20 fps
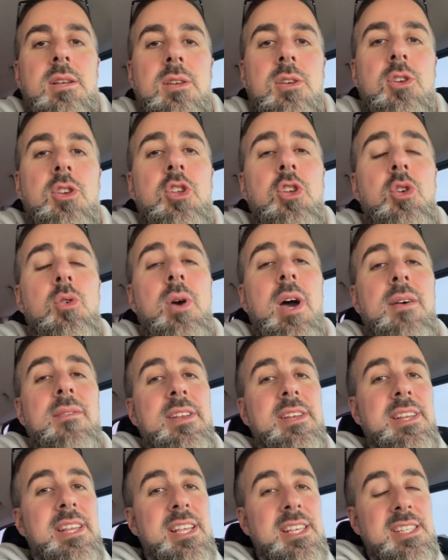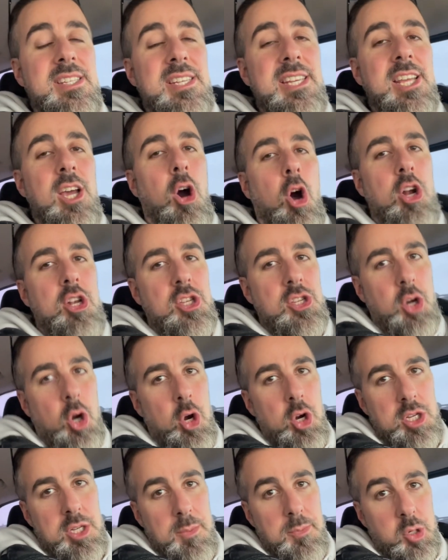Do you have a Disney
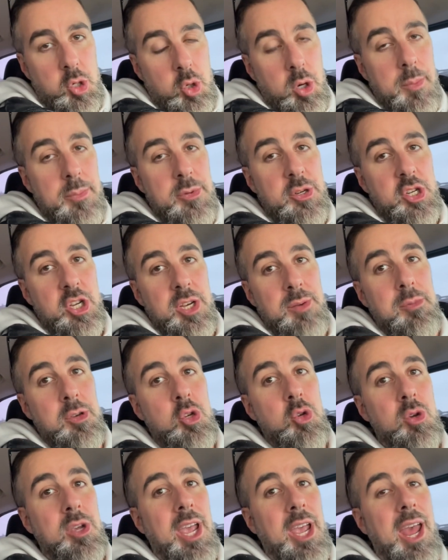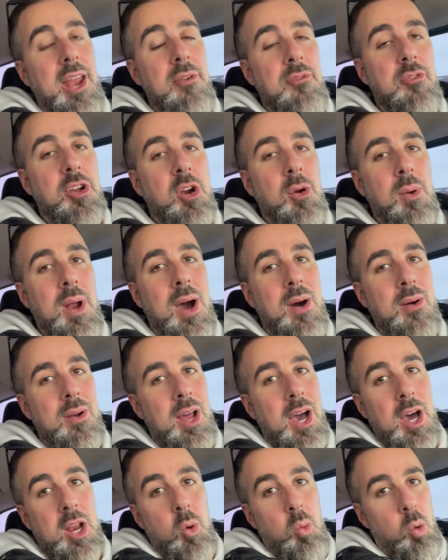Hotstar subscription, but you can't figure out
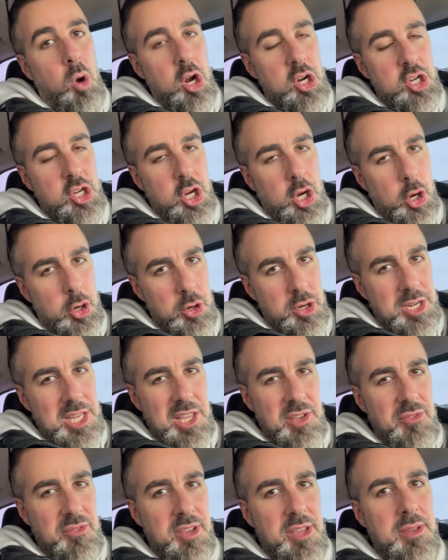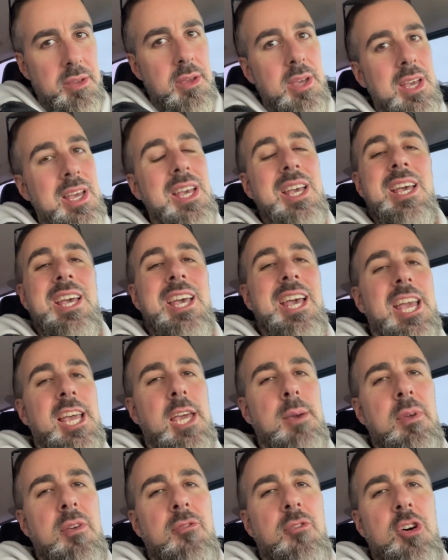how to watch it on your TV? It
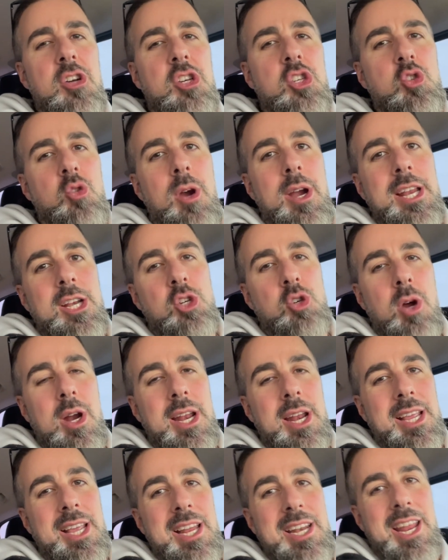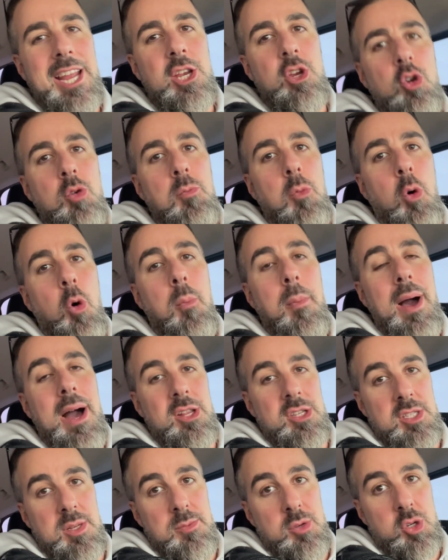can be frustrating trying to connect your
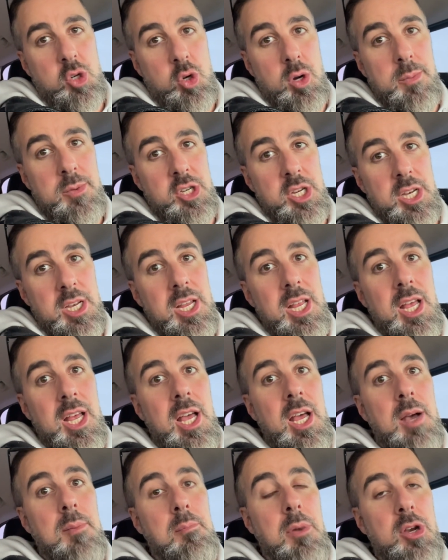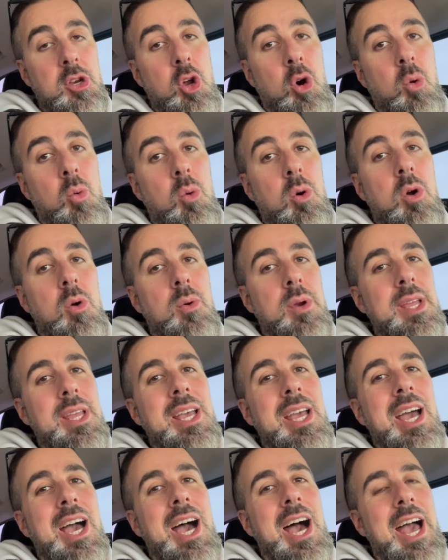mobile subscription, but don't worry,
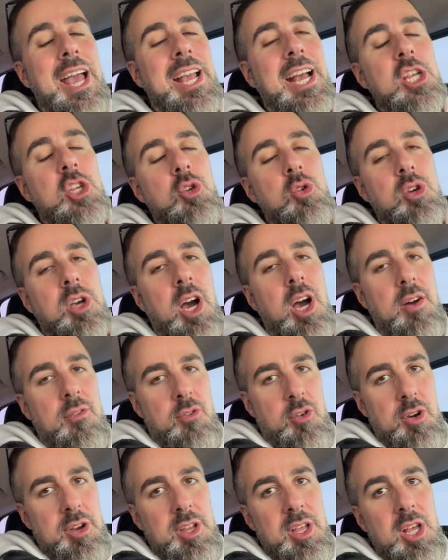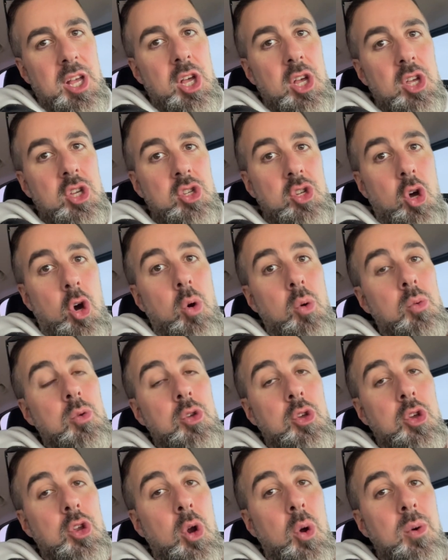I got you covered. So
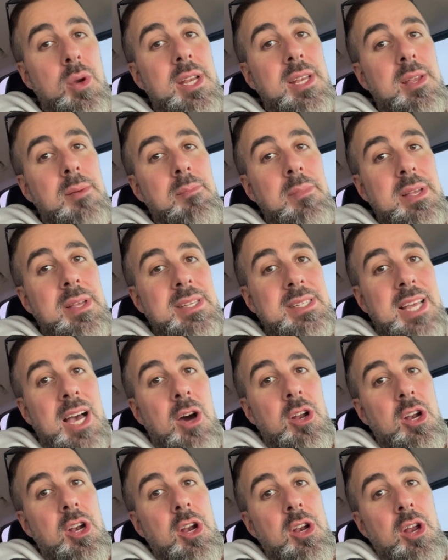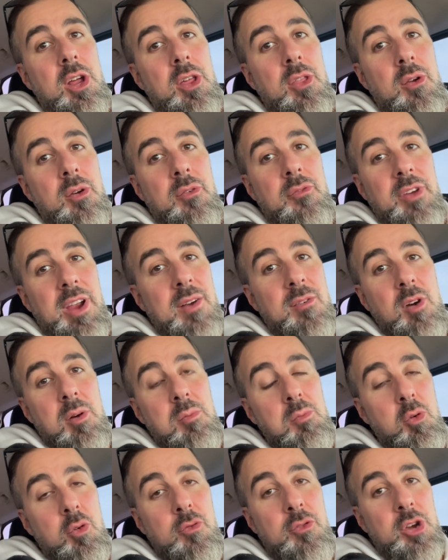you don't need to miss out on another
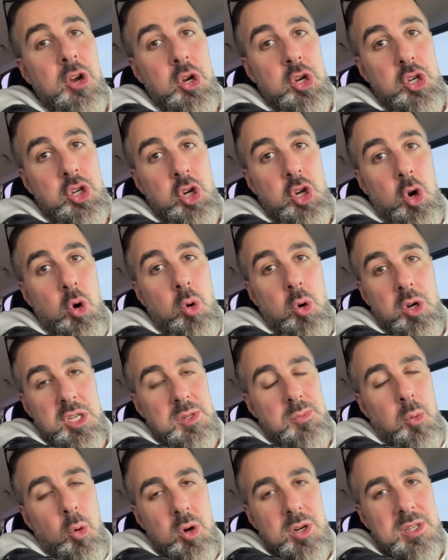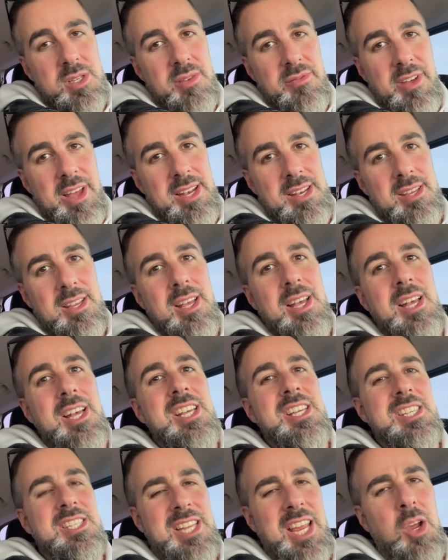favorite movie or show or sports event.
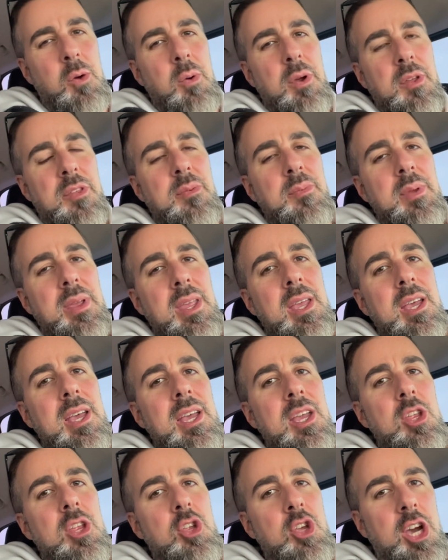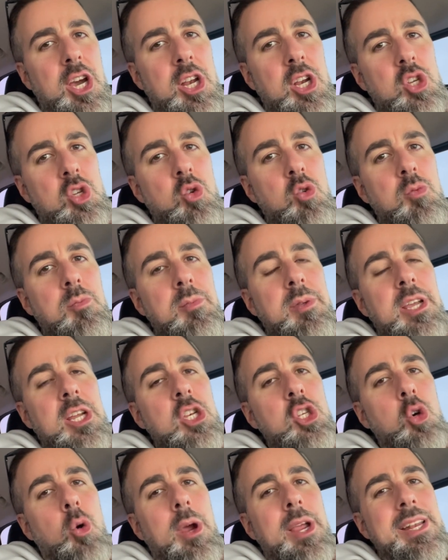Stay with me. You're going to soon be
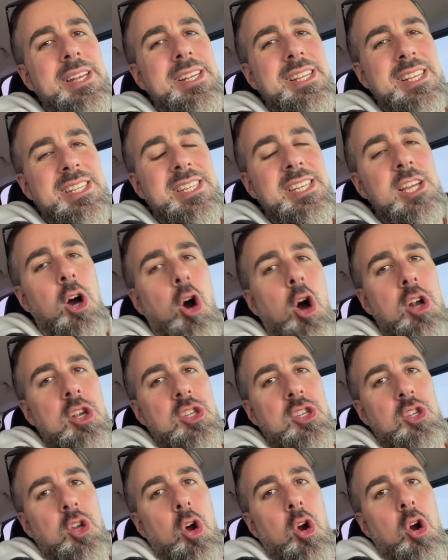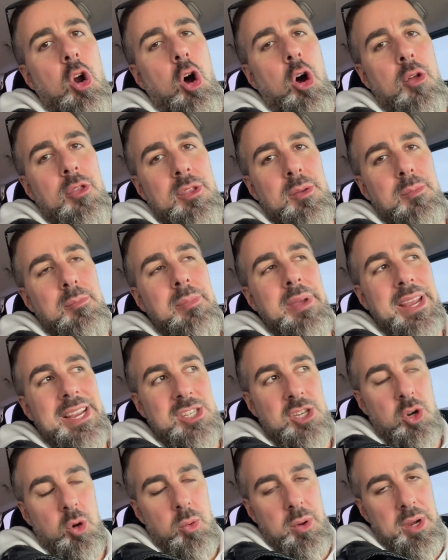enjoying Disney Hotstar on the big
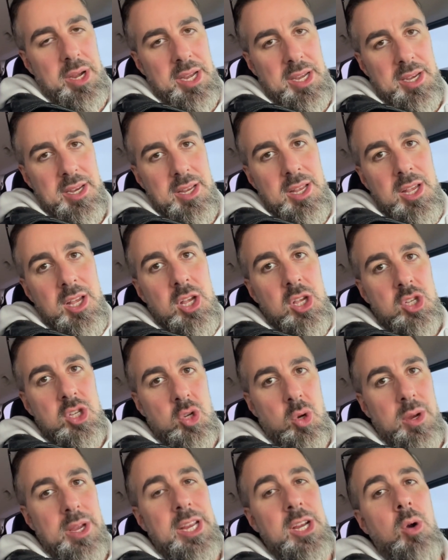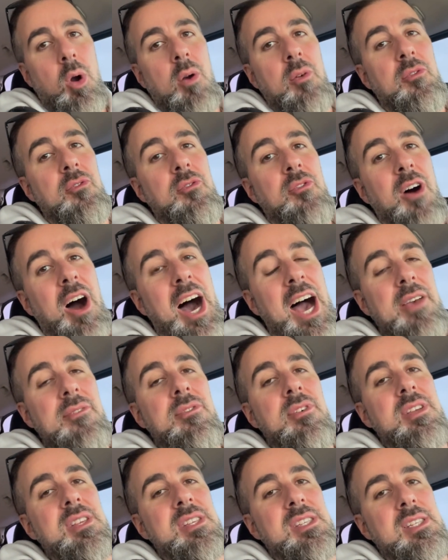screen. So here are
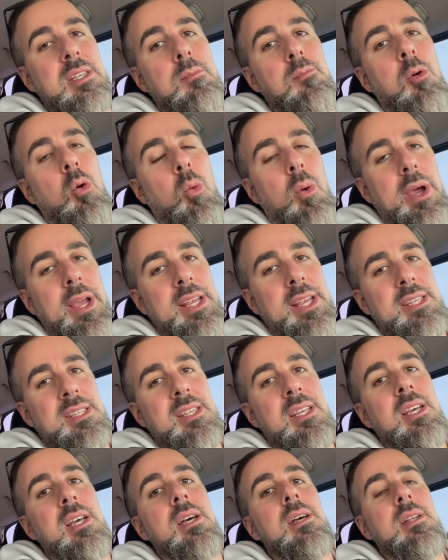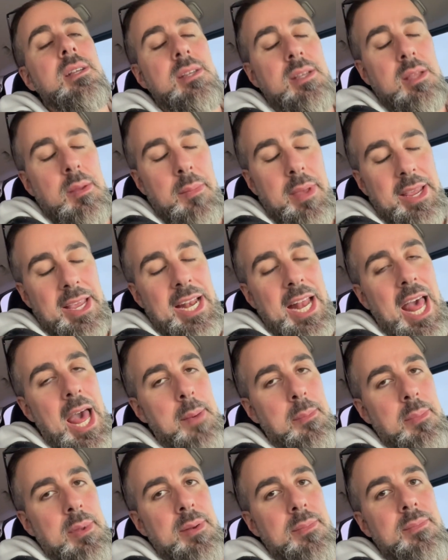5 simple ways to make it
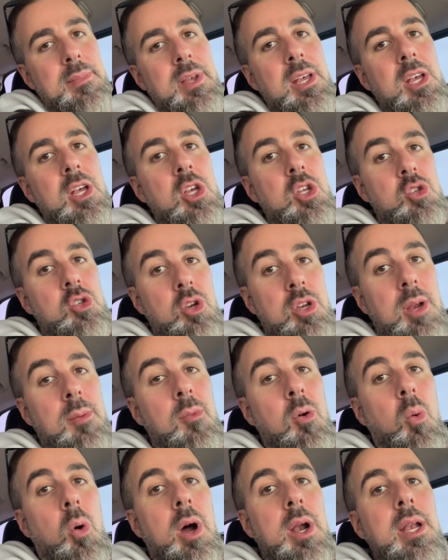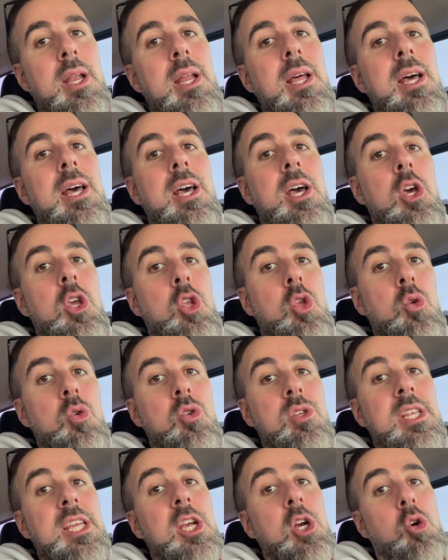happen. So number 1,
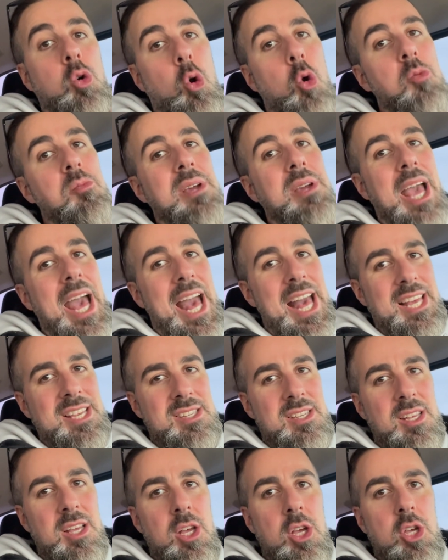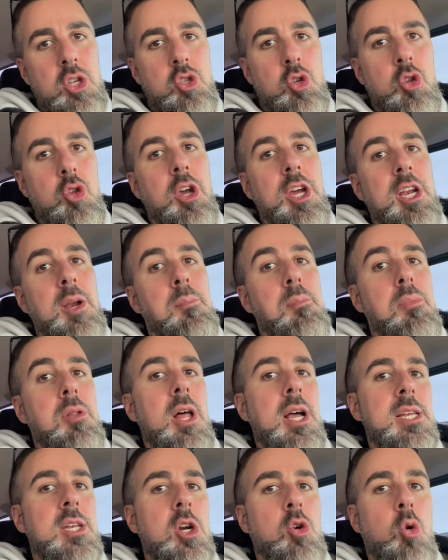using Chromecast. So you're going to
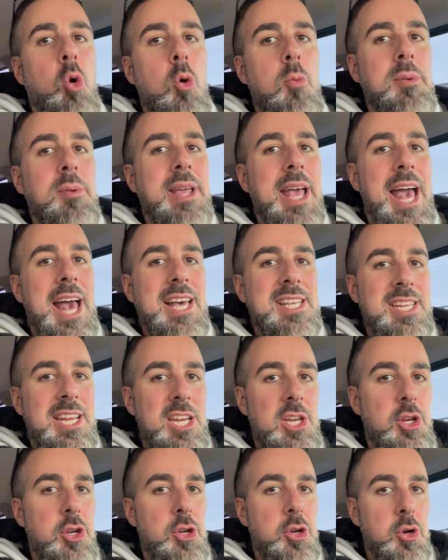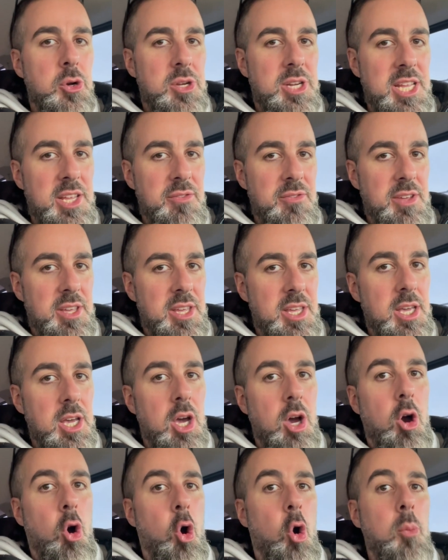plug the Chromecast into your TV,
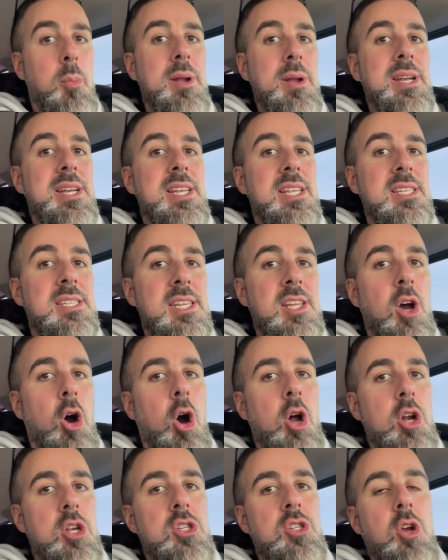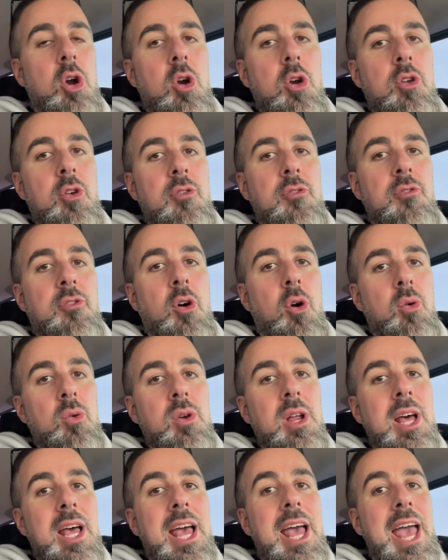open Disney Hotstar on your
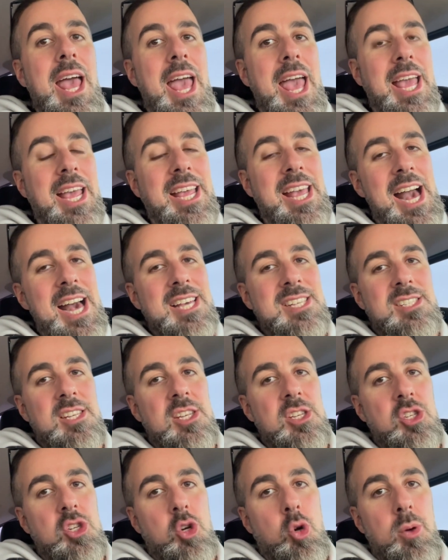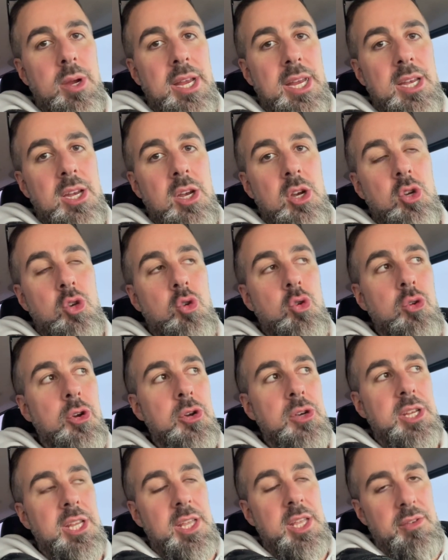phone, and cast the screen to
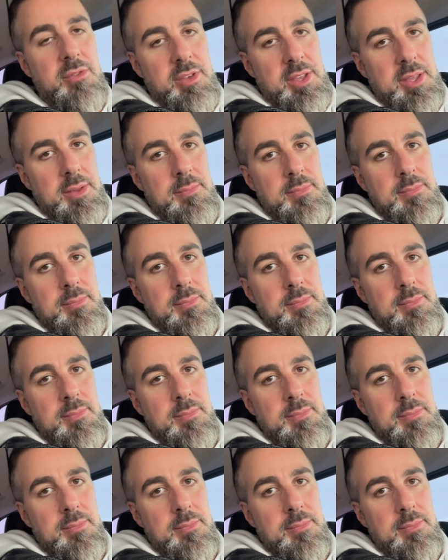your TV.